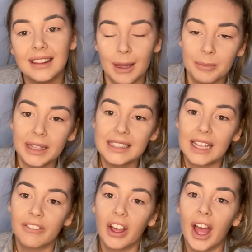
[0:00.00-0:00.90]
then please
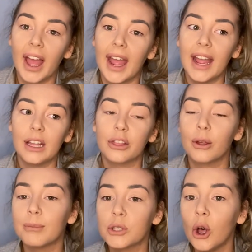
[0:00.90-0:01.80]
give it a
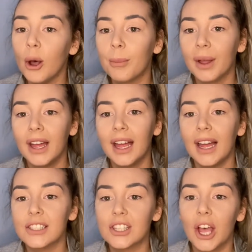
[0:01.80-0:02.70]
thumbs up
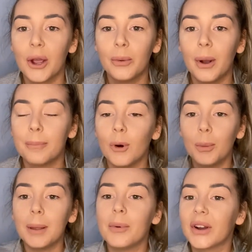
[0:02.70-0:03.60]
so more
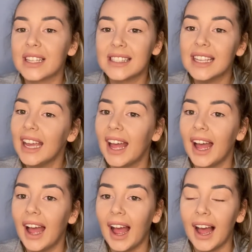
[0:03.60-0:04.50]
people can see it
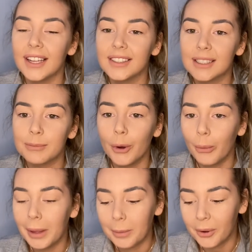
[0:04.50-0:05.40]
and more
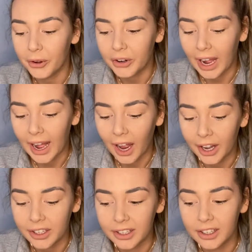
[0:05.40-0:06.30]
people
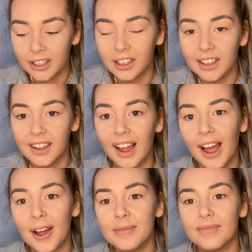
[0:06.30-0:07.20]
can
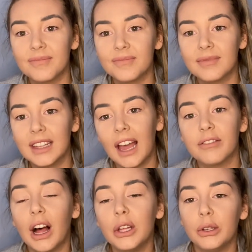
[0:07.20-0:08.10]
get
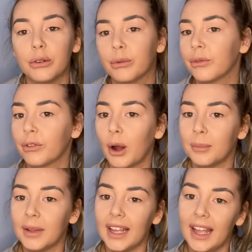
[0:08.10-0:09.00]
value
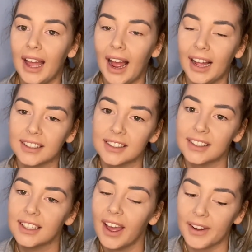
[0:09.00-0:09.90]
from it. And yeah,